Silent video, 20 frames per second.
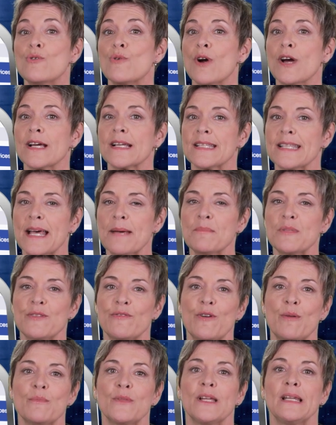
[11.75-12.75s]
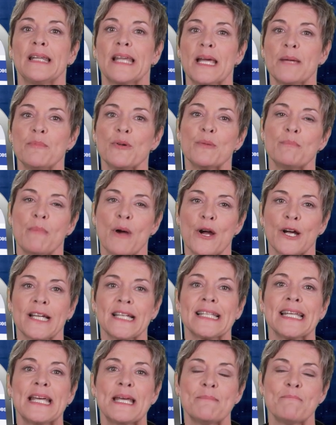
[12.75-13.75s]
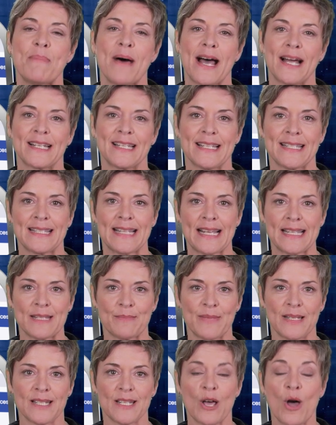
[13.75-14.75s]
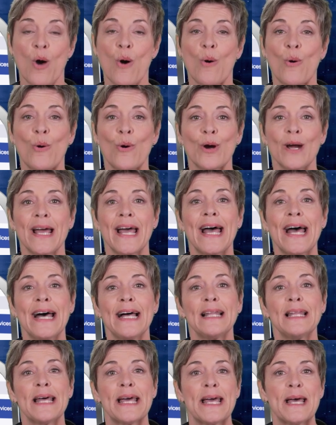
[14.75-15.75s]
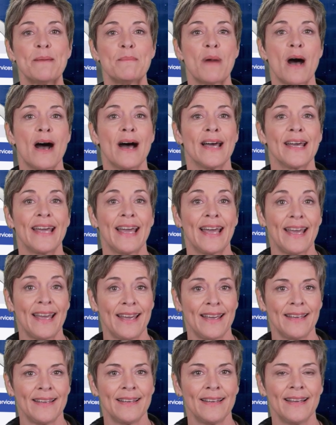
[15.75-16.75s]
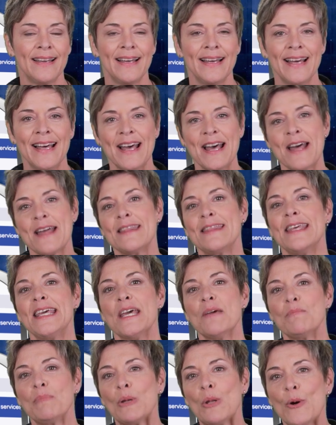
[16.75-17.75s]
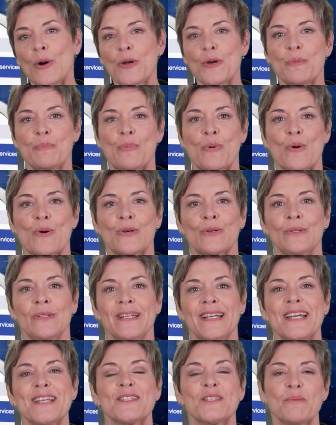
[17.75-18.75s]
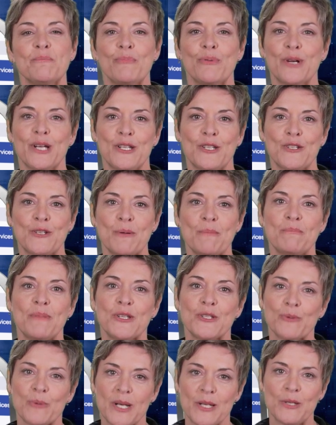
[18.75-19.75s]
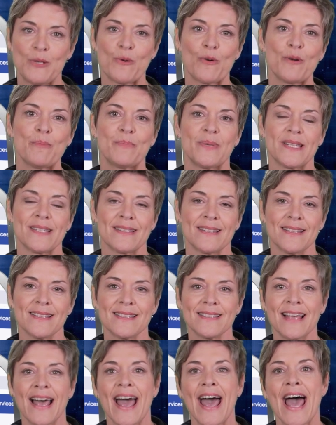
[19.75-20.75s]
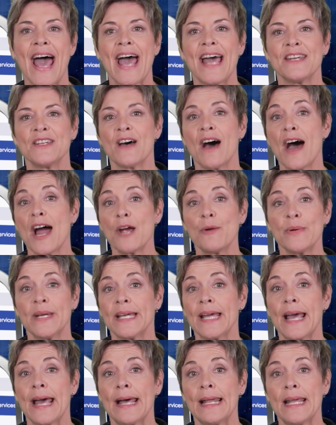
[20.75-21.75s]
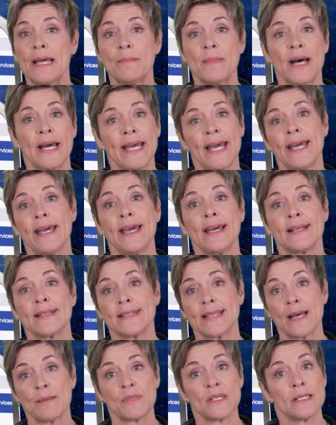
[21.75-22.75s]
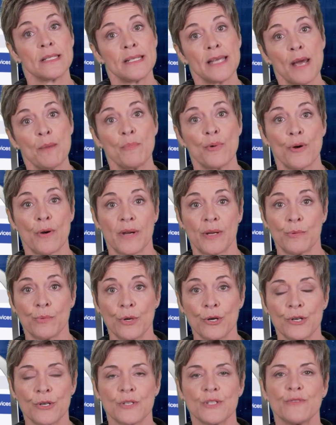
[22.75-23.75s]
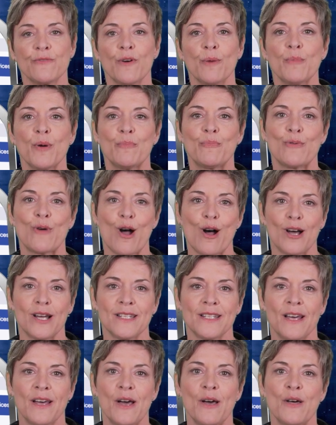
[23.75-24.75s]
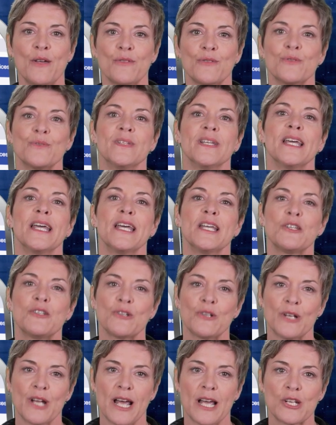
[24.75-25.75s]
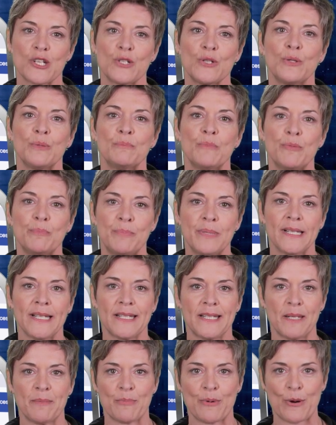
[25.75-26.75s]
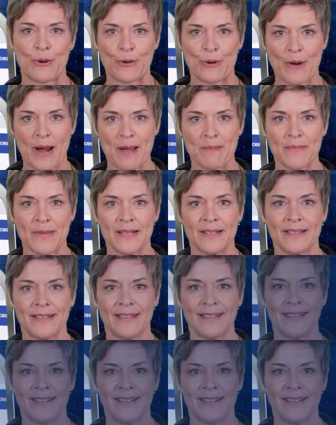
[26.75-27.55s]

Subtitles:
who are exempt from the Labour Market Impact Assessment, or LMIA. The employer portal is a bridge between your business and hiring LMIA-exempt temporary workers from abroad through the International Mobility Program.